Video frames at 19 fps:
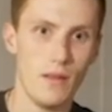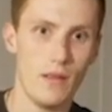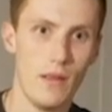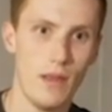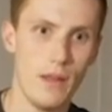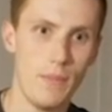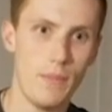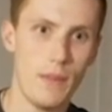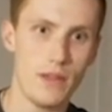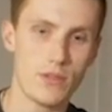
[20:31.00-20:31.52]

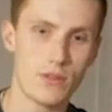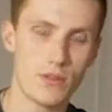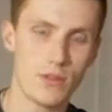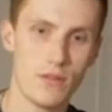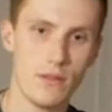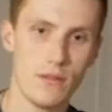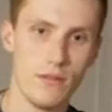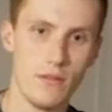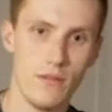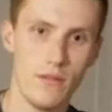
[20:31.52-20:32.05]
Make sure
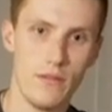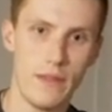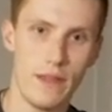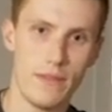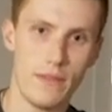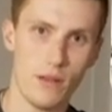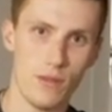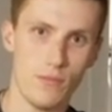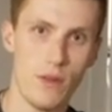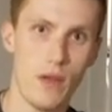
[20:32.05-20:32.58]
that
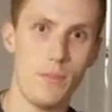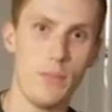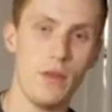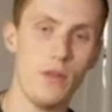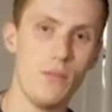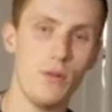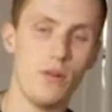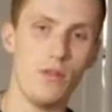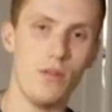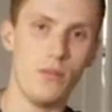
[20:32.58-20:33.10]
they're
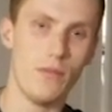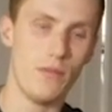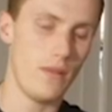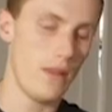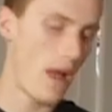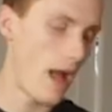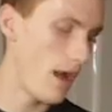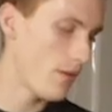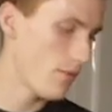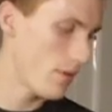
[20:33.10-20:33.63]
reputable.
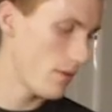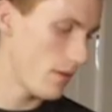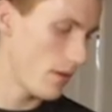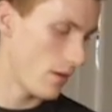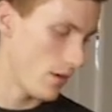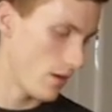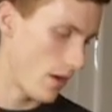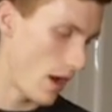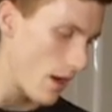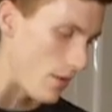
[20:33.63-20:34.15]
I
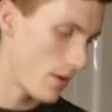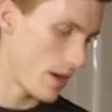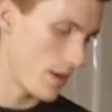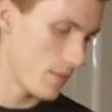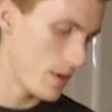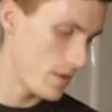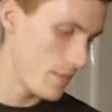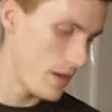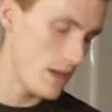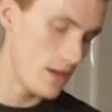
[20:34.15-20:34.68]

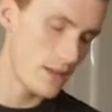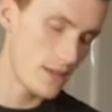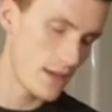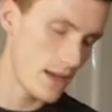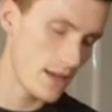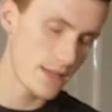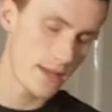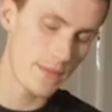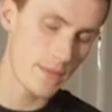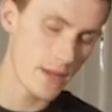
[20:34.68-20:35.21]
recommend PE
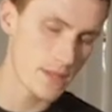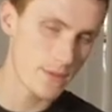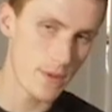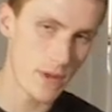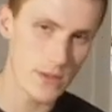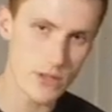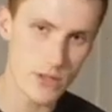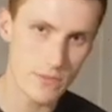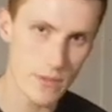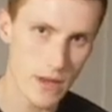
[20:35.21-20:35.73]
Science. I'm not
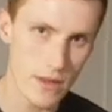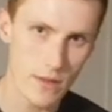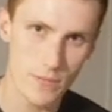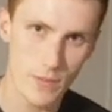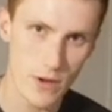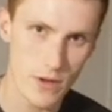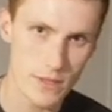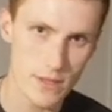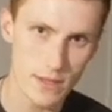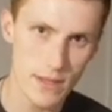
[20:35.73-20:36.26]
sponsored by them
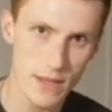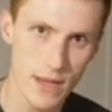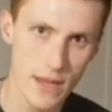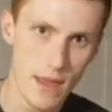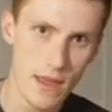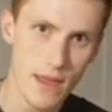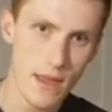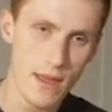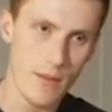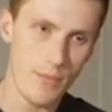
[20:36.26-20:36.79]
personally,
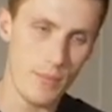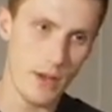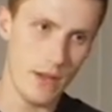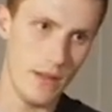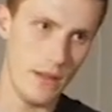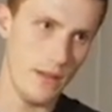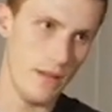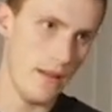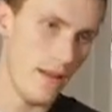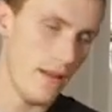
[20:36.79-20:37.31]

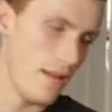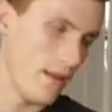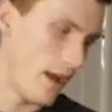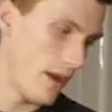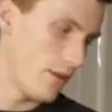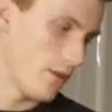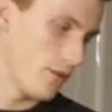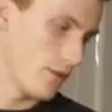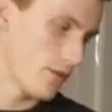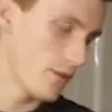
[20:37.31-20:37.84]
but I
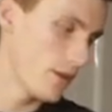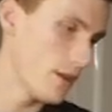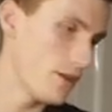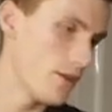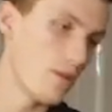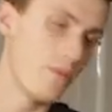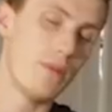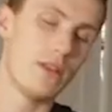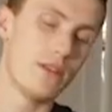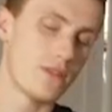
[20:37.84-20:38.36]
know they're really
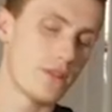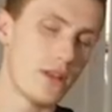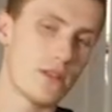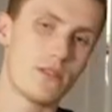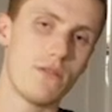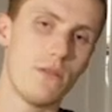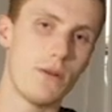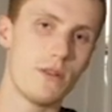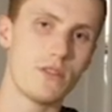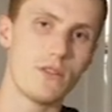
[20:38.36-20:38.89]
good. But there's also
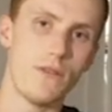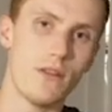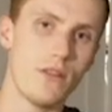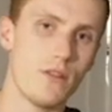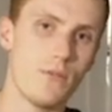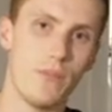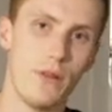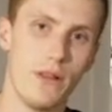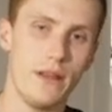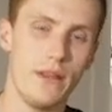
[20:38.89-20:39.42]
a bunch of other
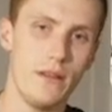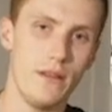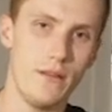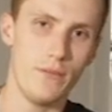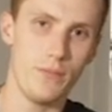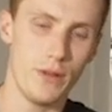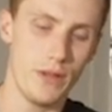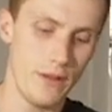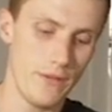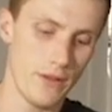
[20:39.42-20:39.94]
plenty
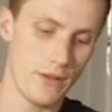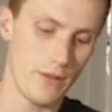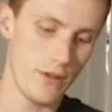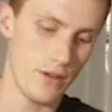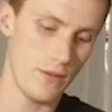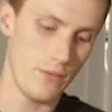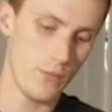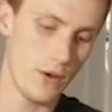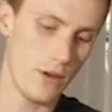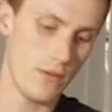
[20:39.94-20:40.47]
of other
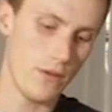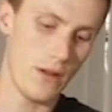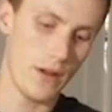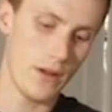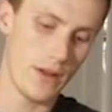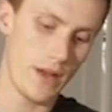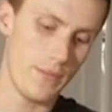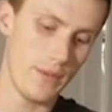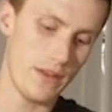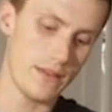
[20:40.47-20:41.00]
good
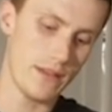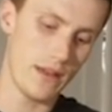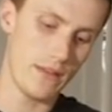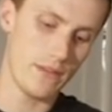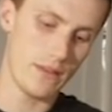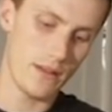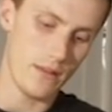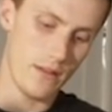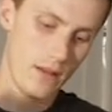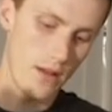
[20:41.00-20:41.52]
companies out
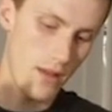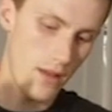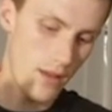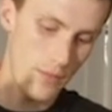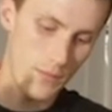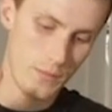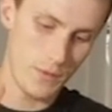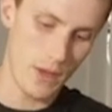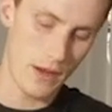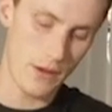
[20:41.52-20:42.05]
there.
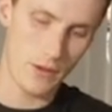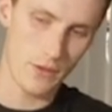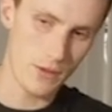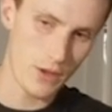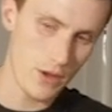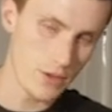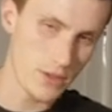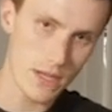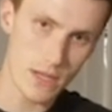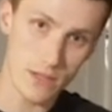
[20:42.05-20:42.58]
I know
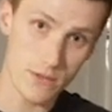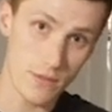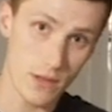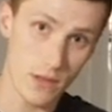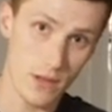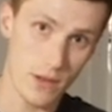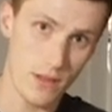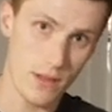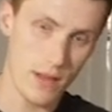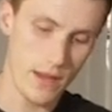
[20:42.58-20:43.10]
Ghost has a really
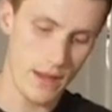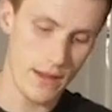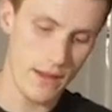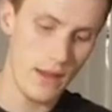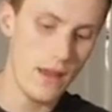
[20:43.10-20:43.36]
good line.